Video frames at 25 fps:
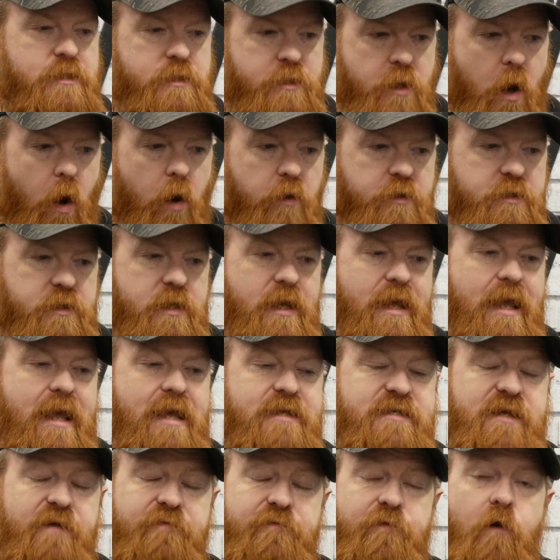not. It
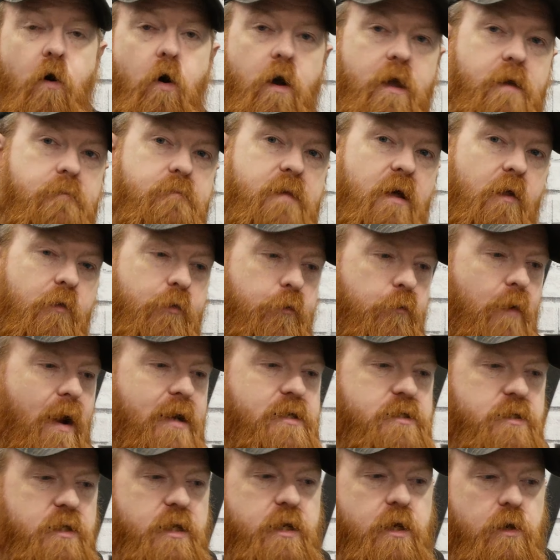is a 14mm
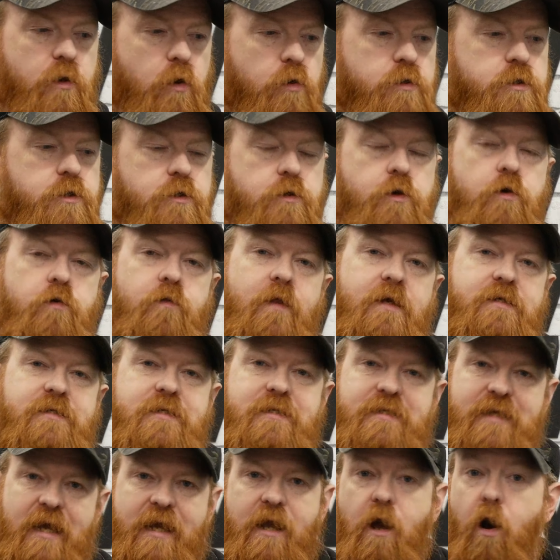thread, so you can unscrew this
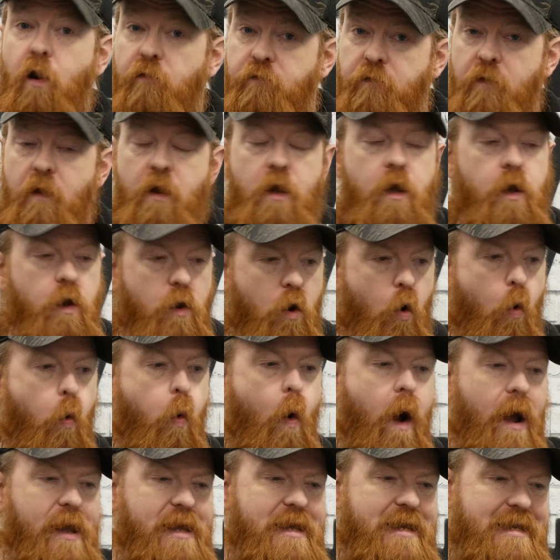and take it off
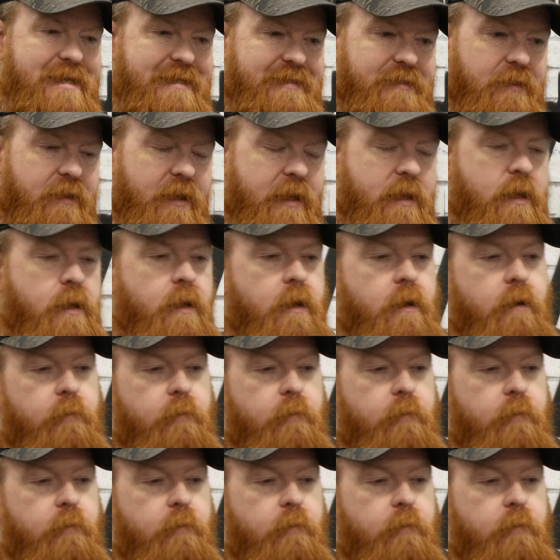quite easily.